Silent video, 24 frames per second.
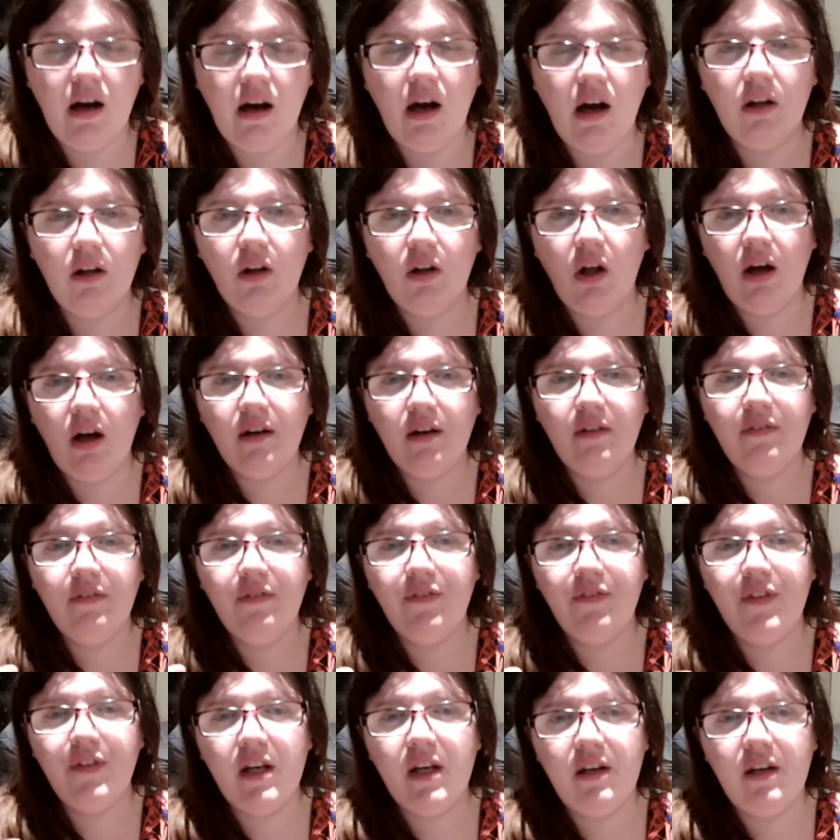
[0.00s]
A lot
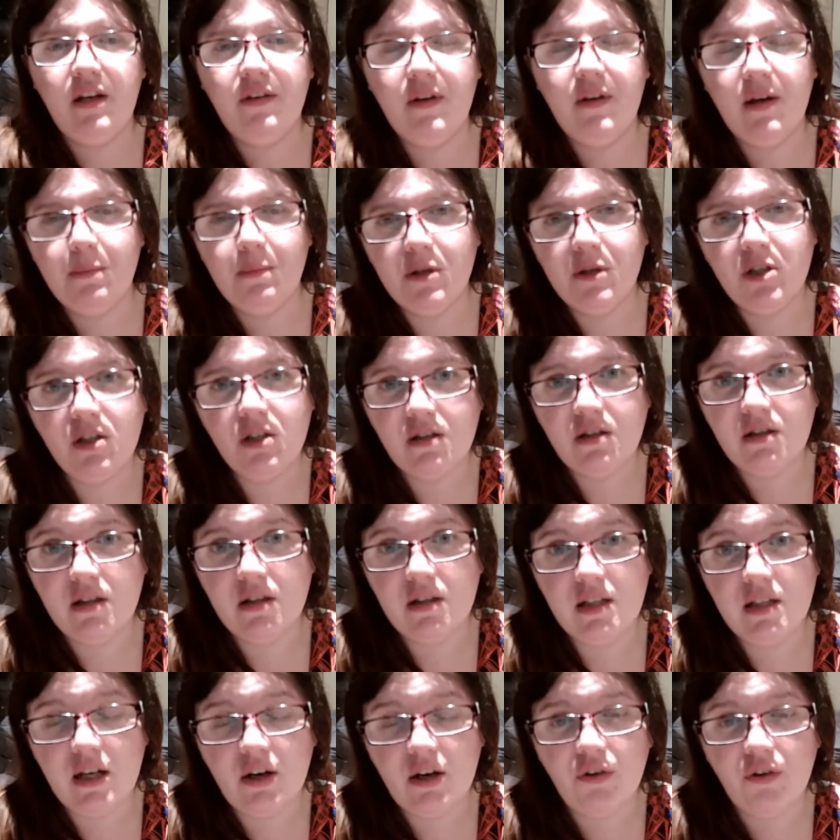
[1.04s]
of the images in the
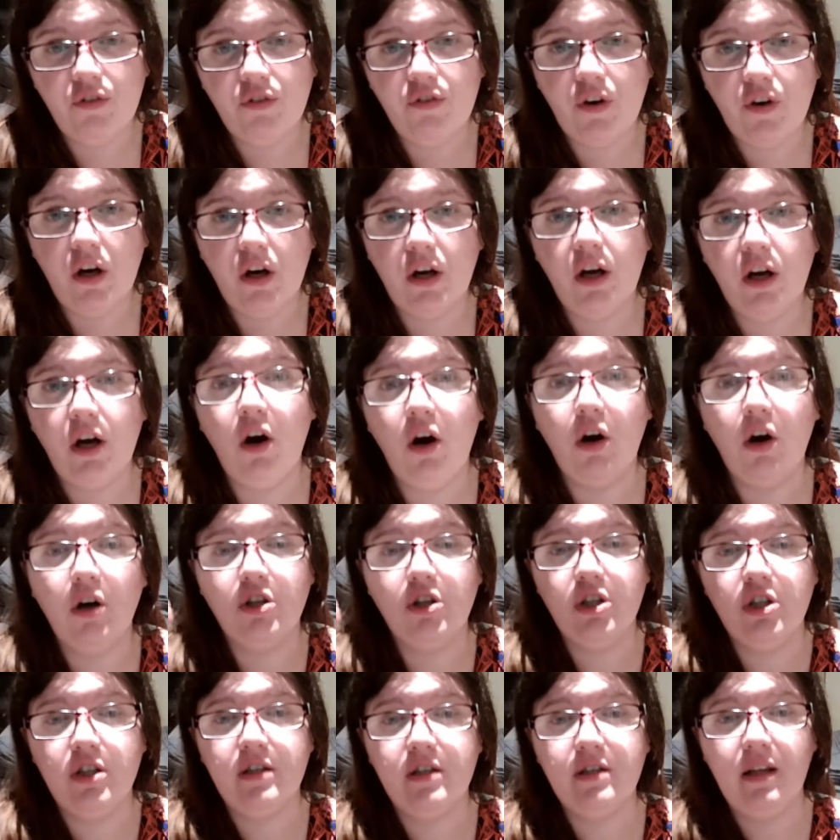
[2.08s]
tarot fauna are
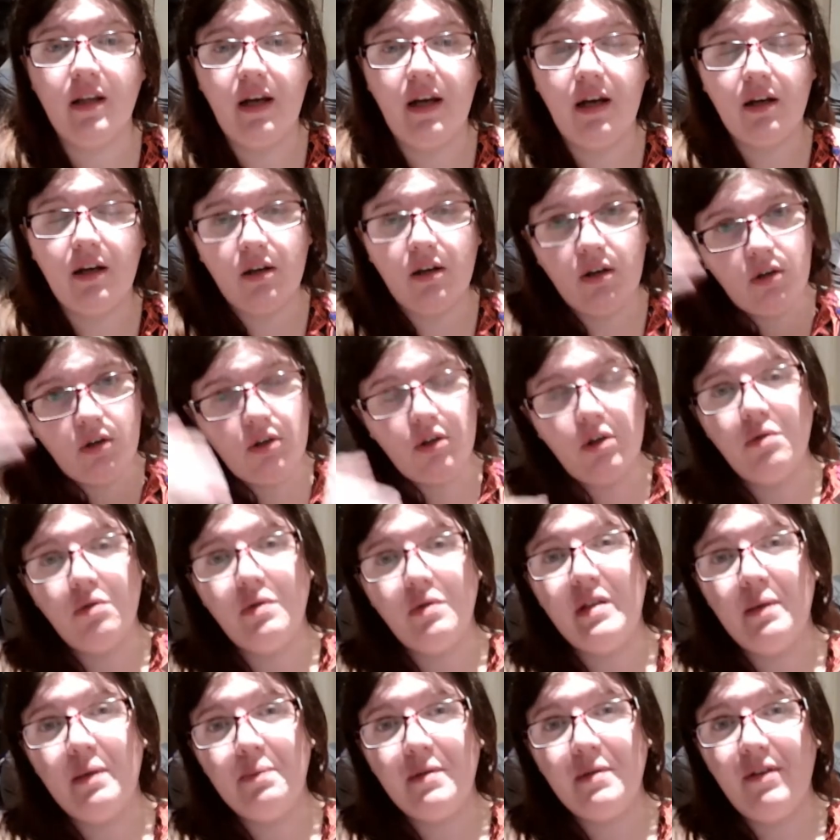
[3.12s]
just like
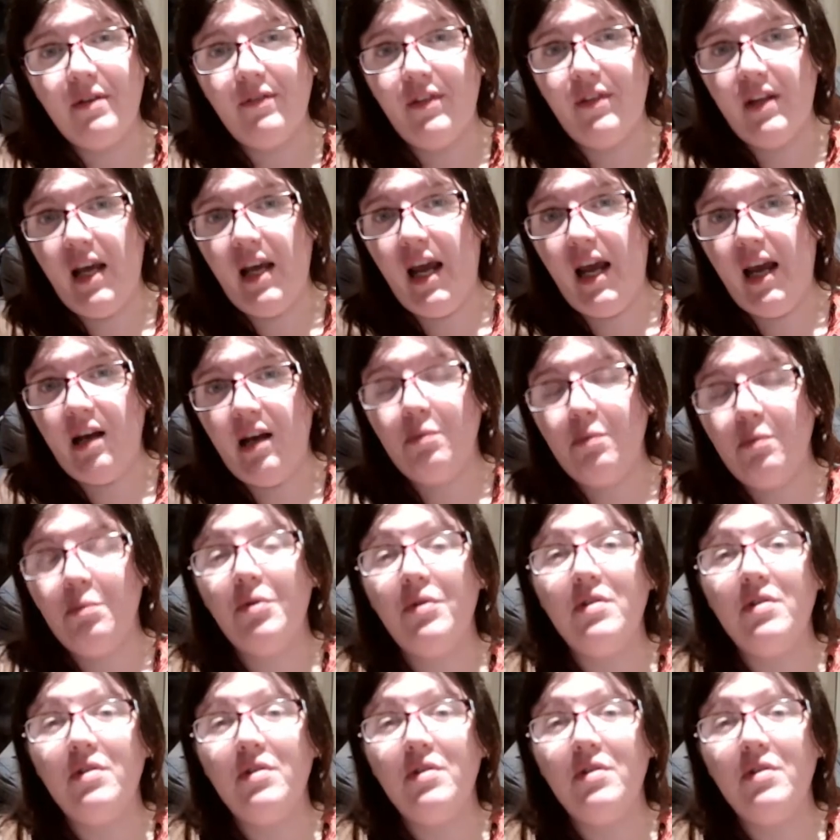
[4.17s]
close-ups of the animal.